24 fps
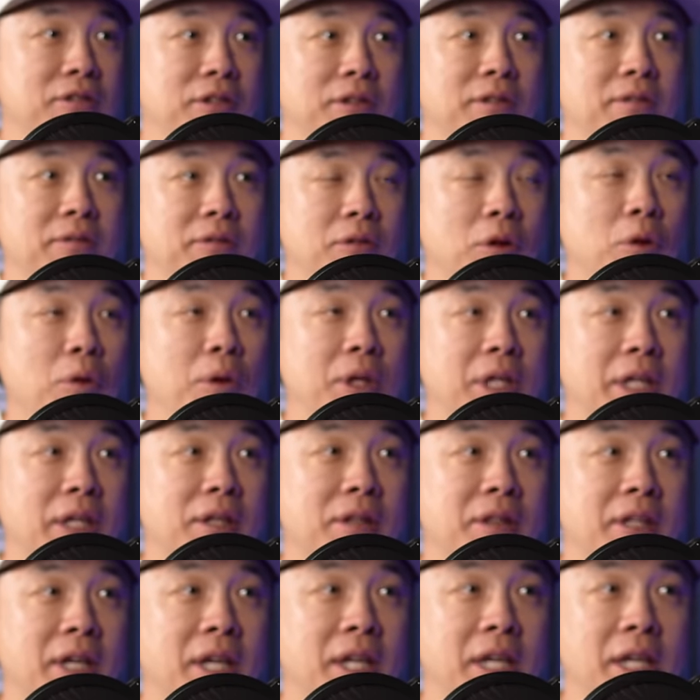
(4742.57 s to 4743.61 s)
just holding it
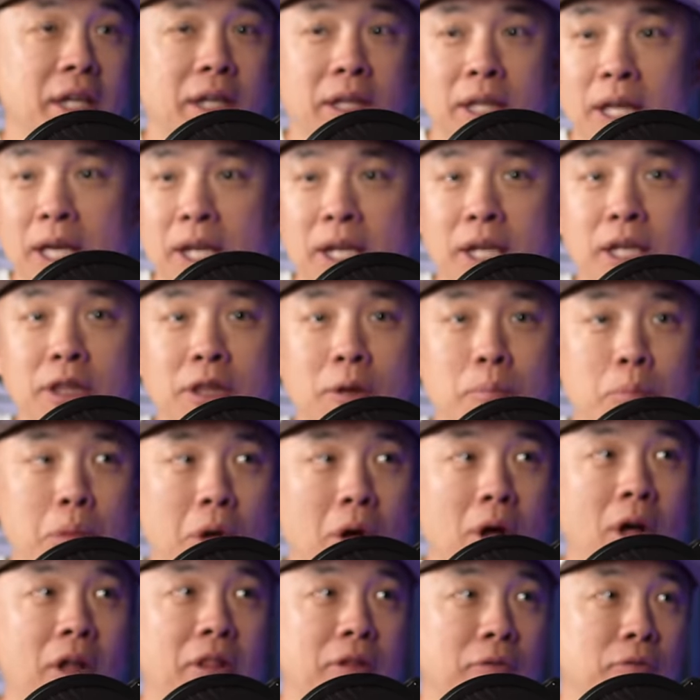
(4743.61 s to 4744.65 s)
steady and letting the
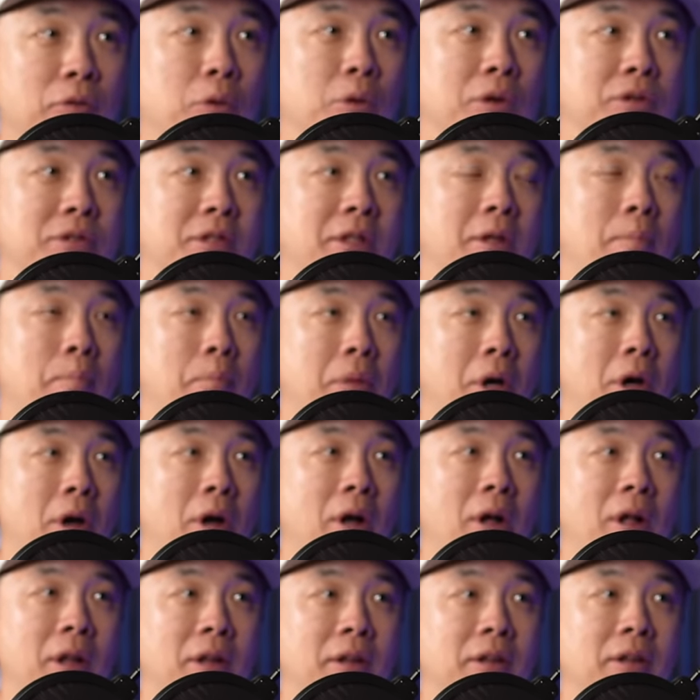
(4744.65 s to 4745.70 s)
ball, the force of the
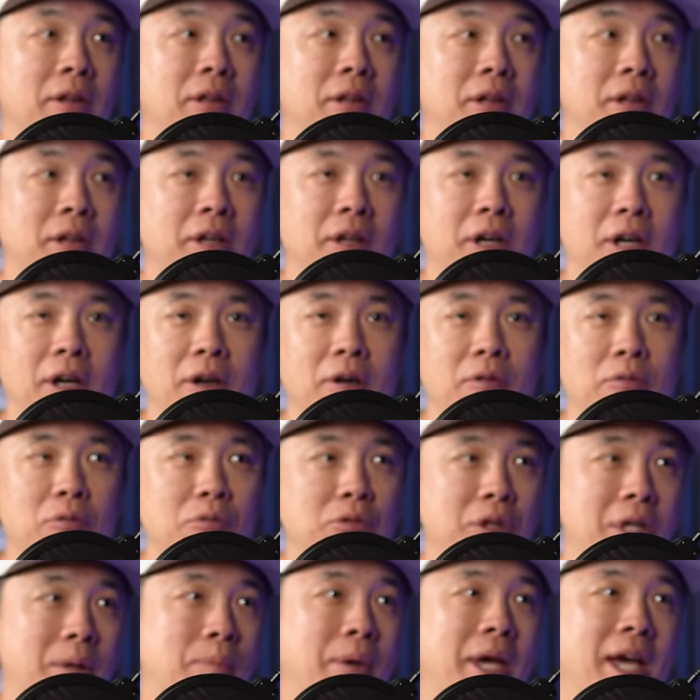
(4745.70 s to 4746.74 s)
ball, uh,
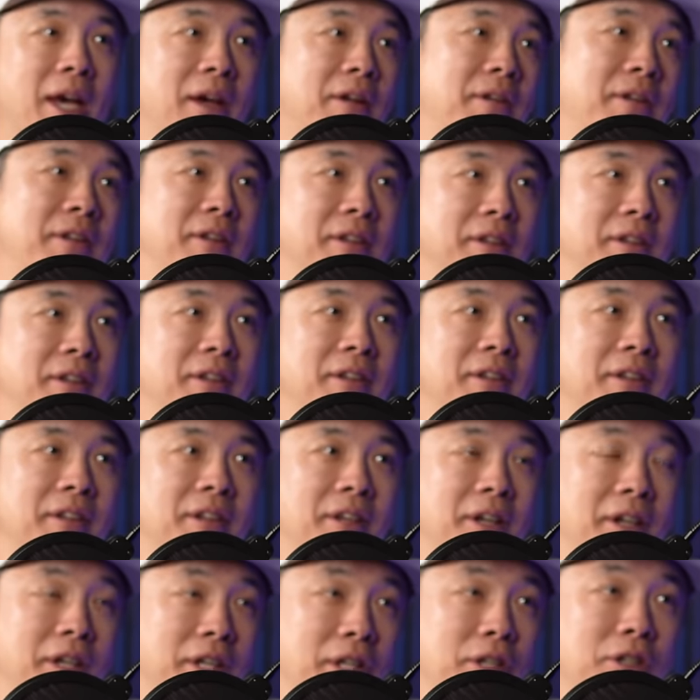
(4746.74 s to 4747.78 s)
rebound
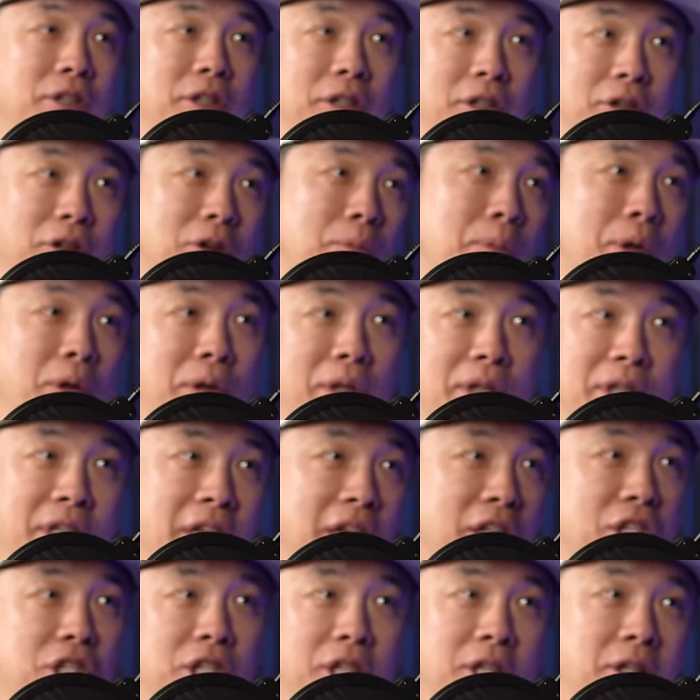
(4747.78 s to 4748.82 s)
uh, into your opponent's
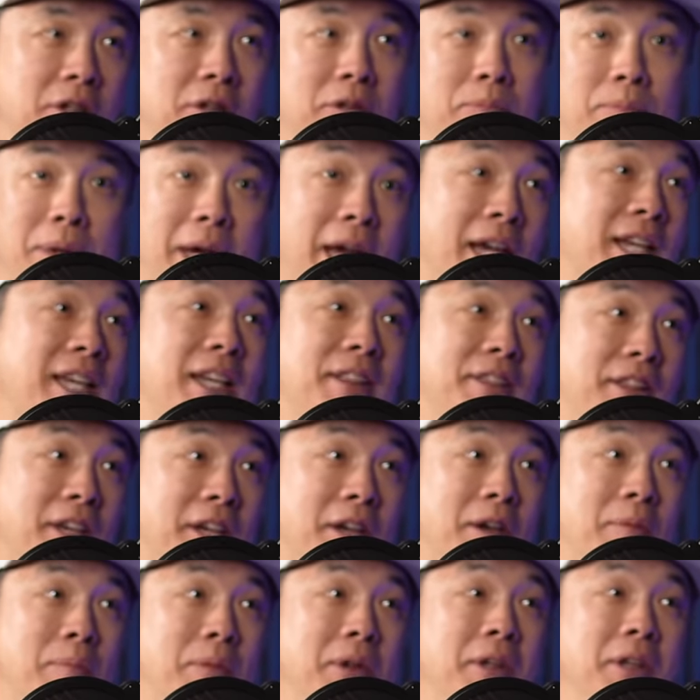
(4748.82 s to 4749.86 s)
kitchen or back at
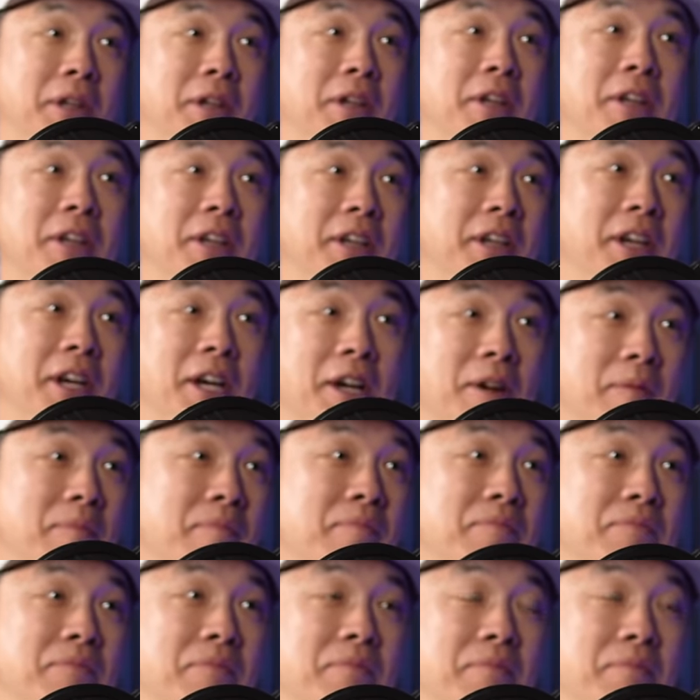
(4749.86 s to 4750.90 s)
them.
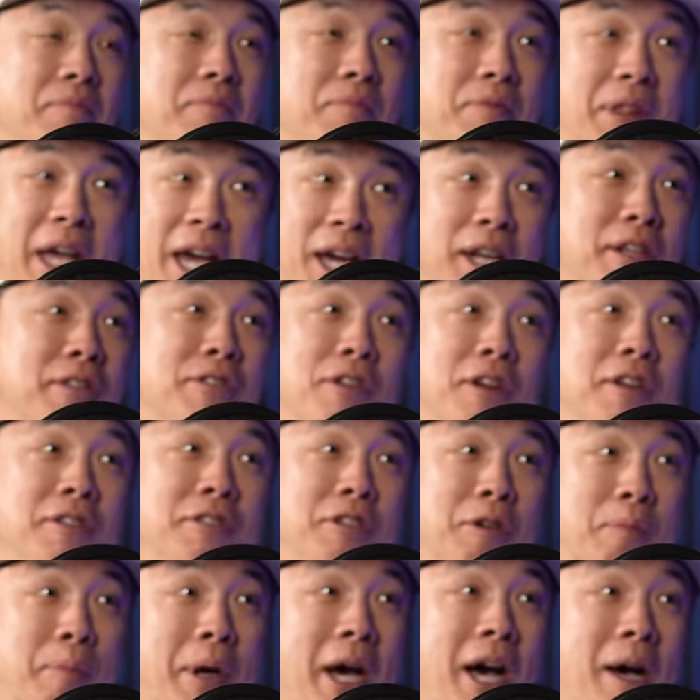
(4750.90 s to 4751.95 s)
Um, that is
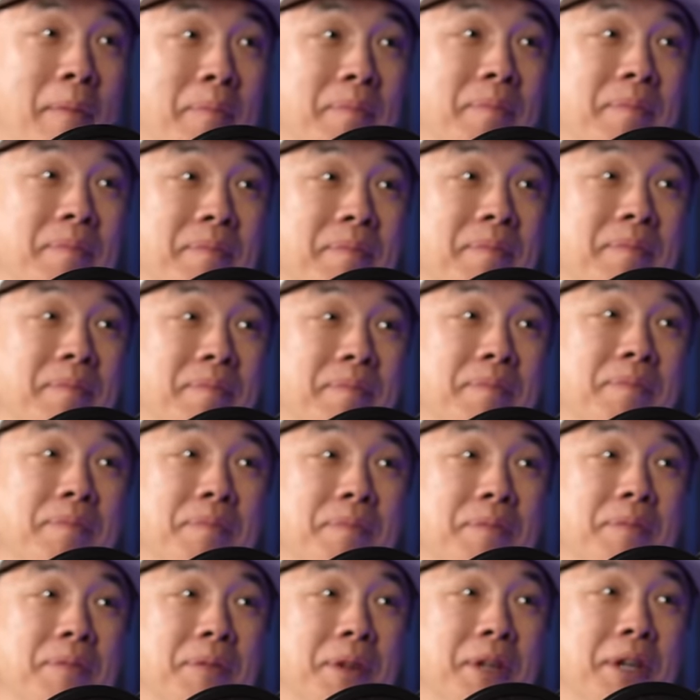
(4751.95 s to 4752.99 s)
also pop. Mm-hmm.
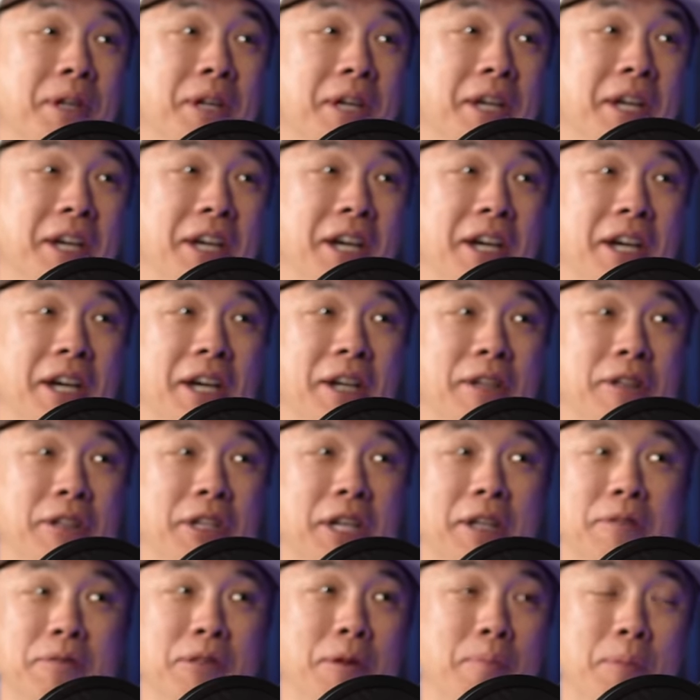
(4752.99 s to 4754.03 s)
Yeah. Uh,
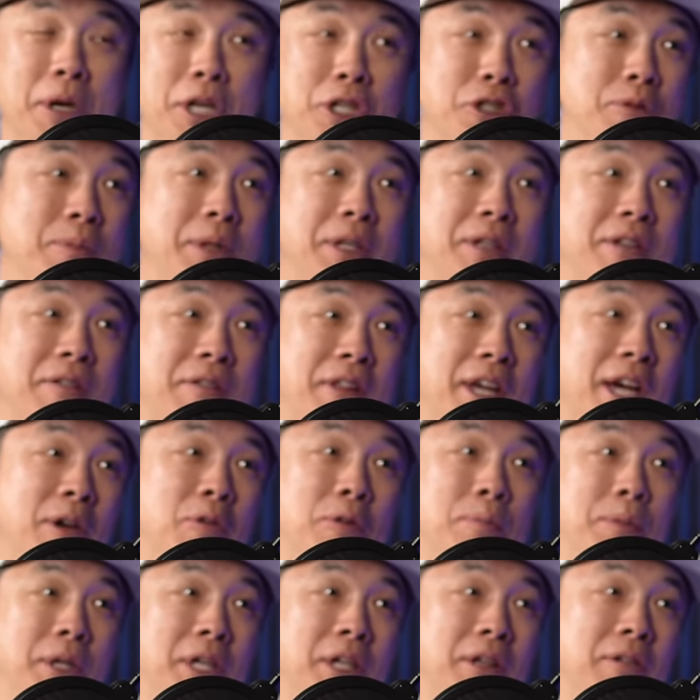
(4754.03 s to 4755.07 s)
yet the measurements of that
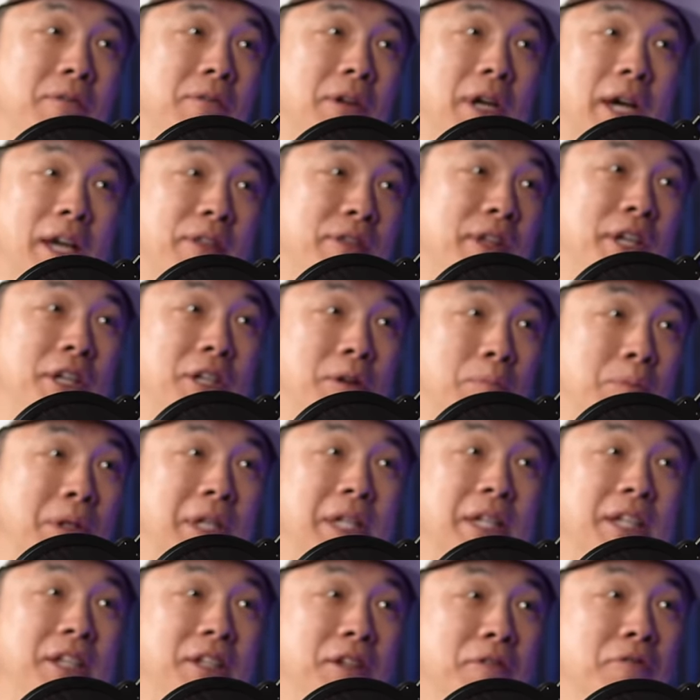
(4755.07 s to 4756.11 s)
would be, I think,
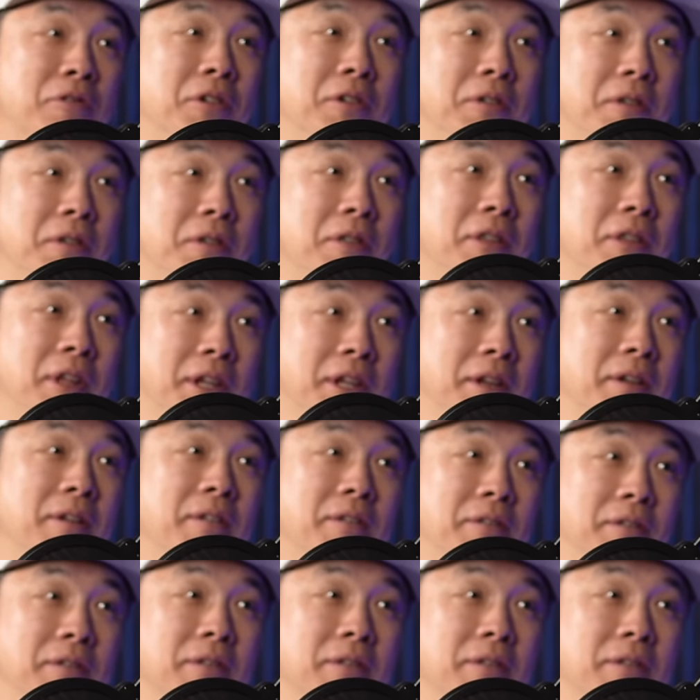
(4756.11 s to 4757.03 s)
completely different than